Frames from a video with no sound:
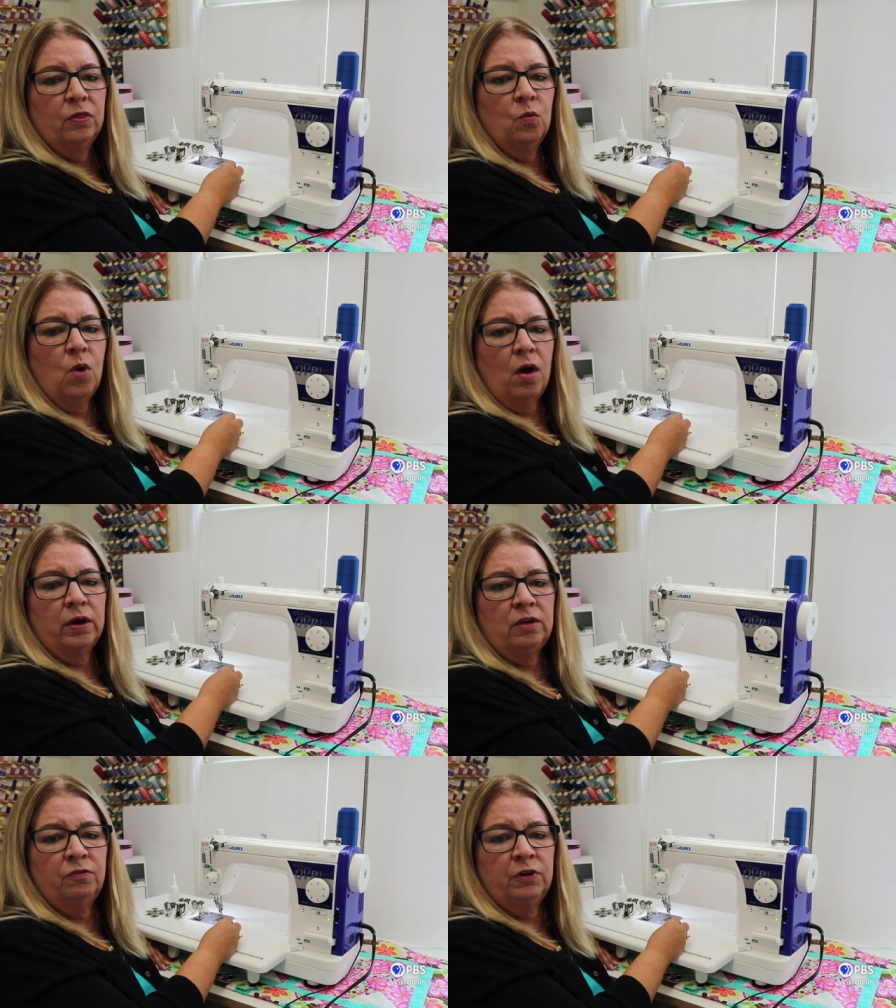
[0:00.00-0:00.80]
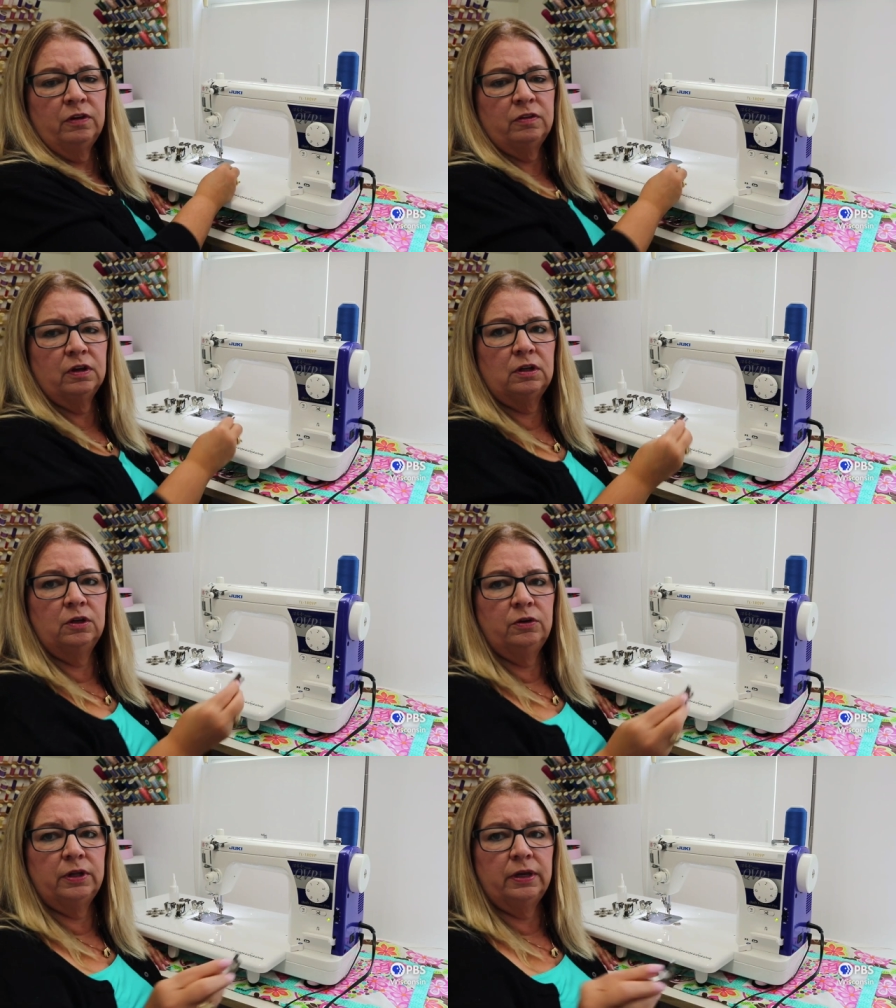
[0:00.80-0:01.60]
The walking foot is
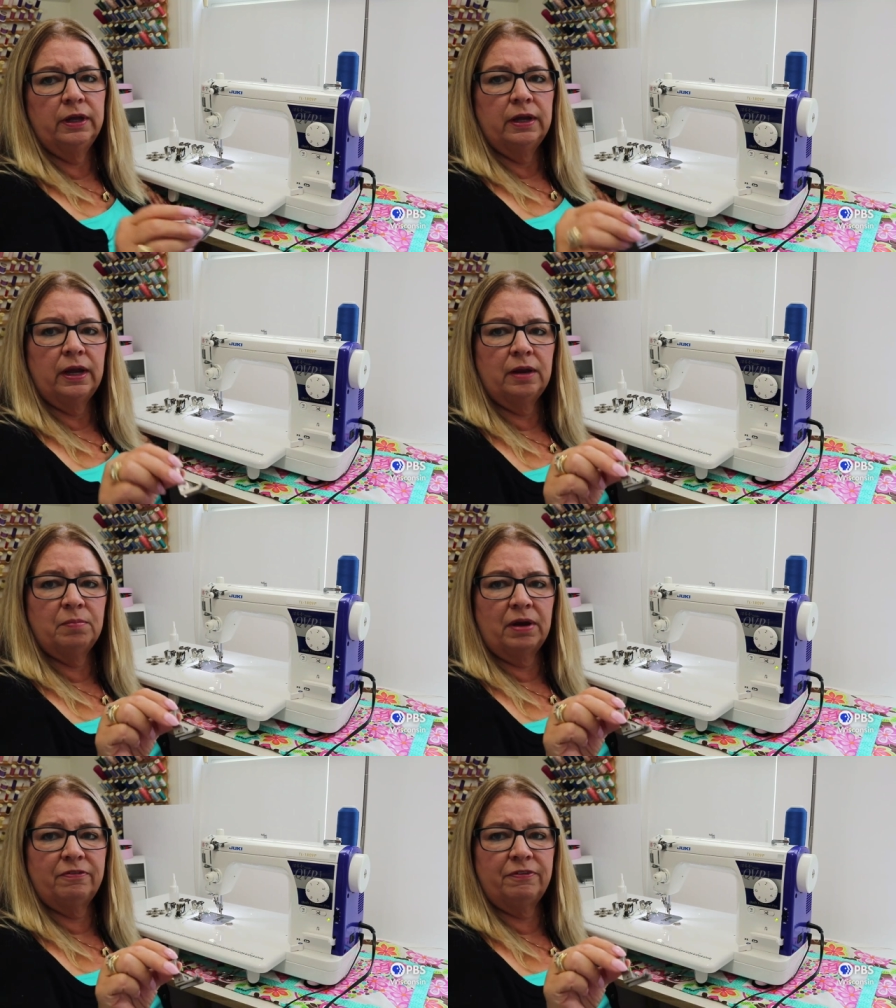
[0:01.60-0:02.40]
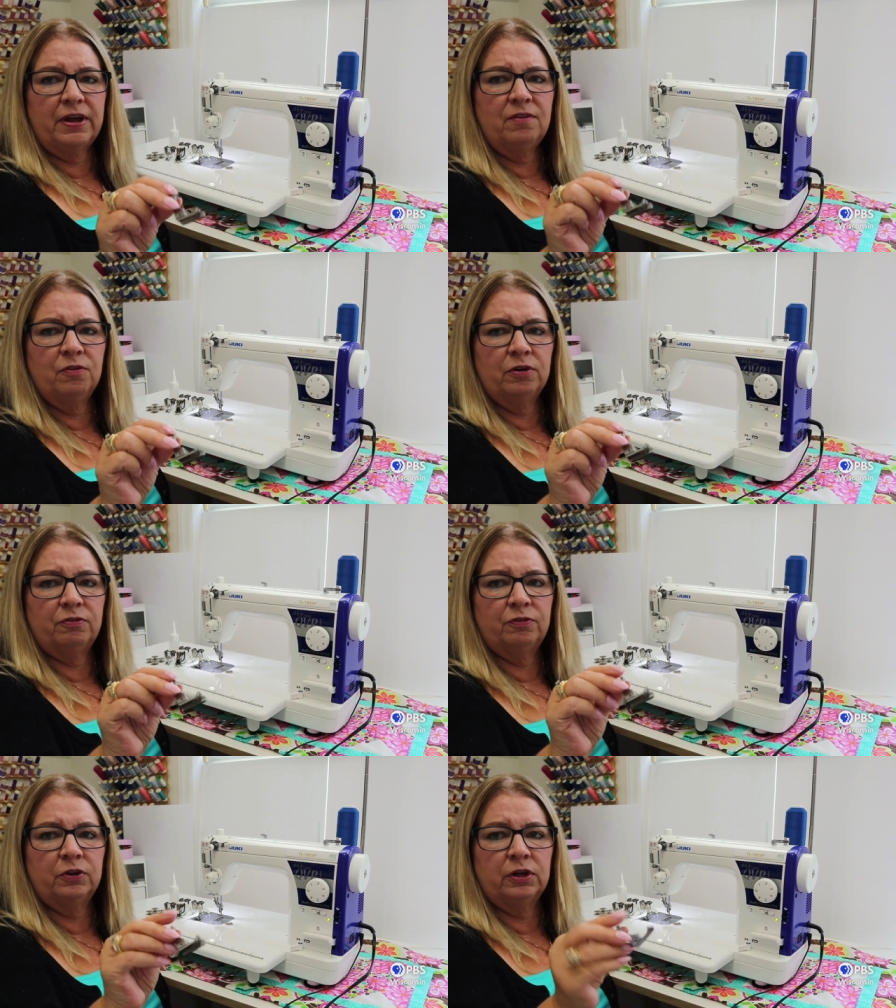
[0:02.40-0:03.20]
included and my
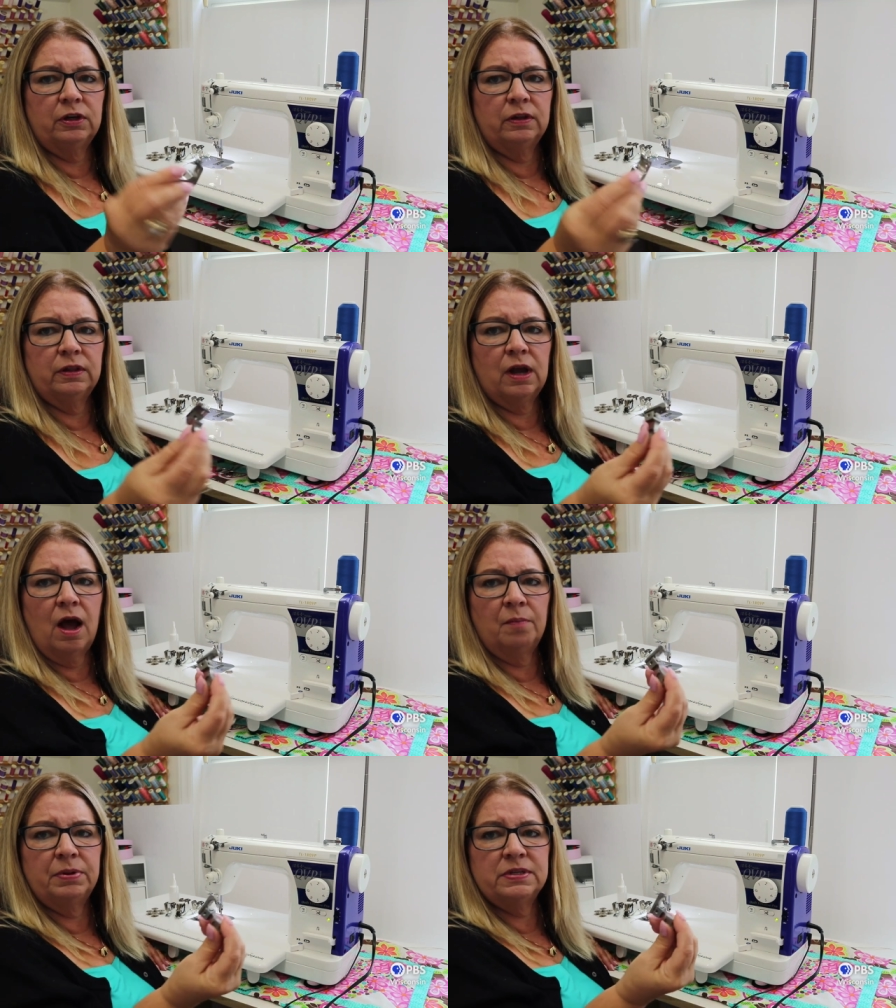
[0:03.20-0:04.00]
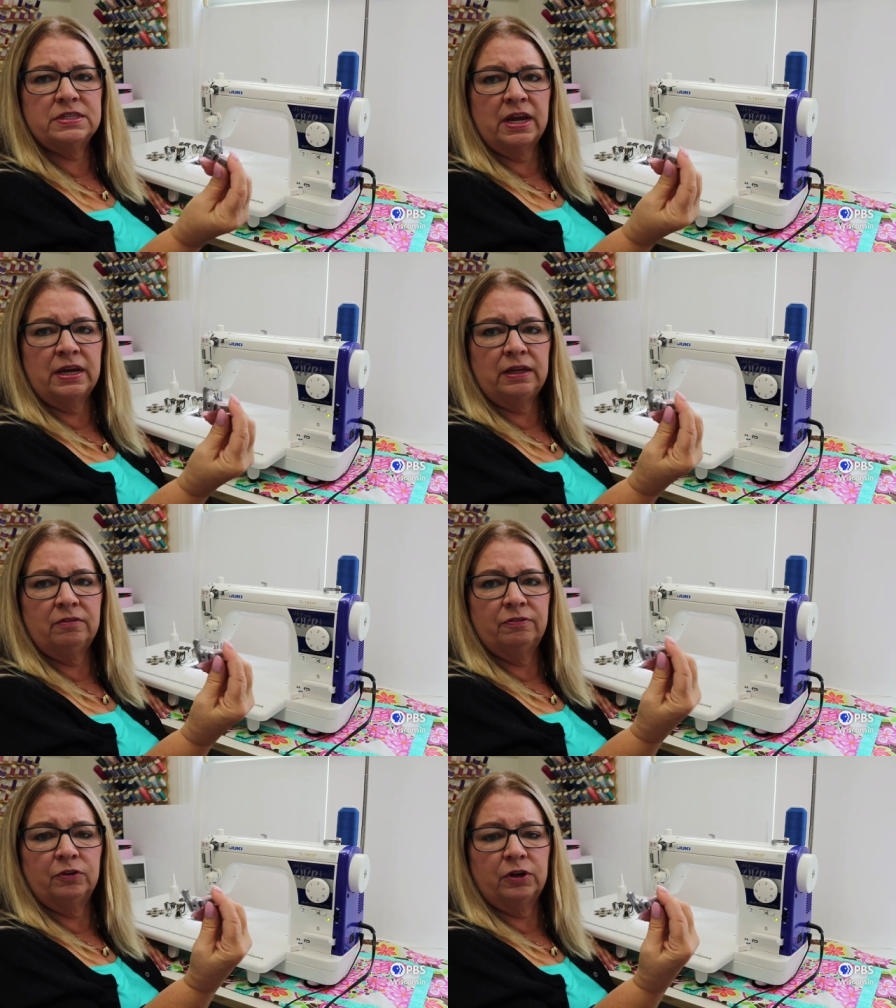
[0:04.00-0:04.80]
favorite foot, the
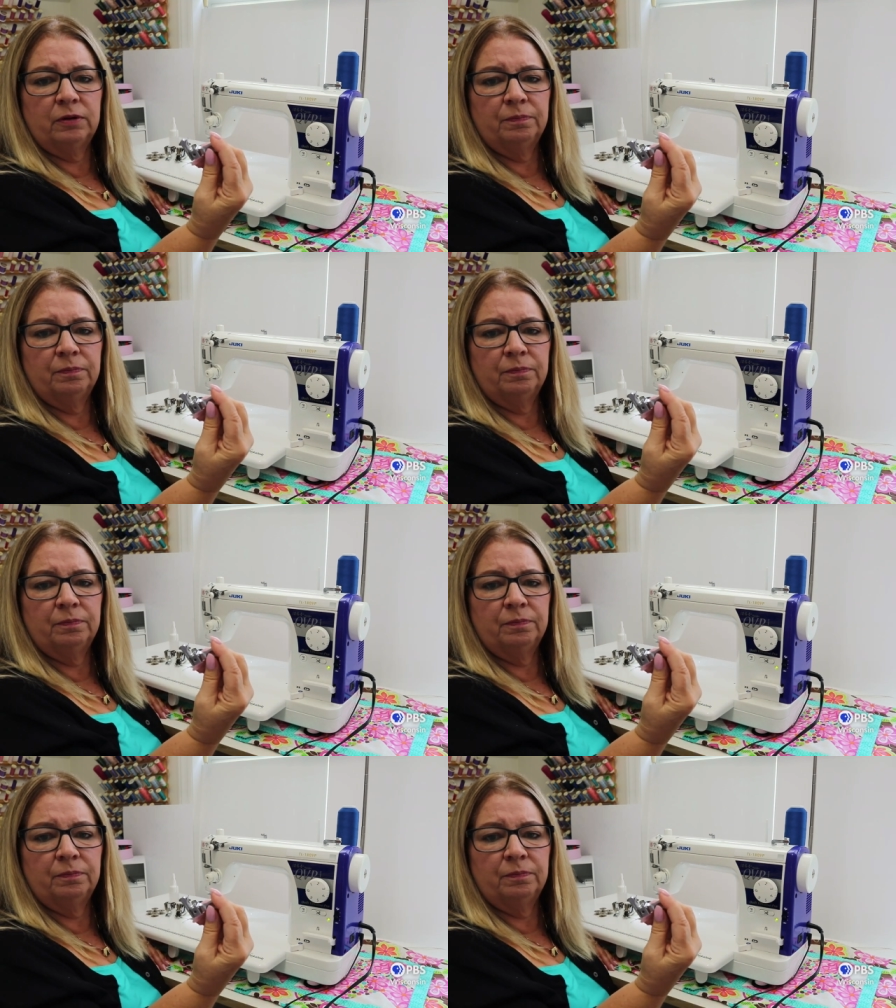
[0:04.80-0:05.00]
compensating foot,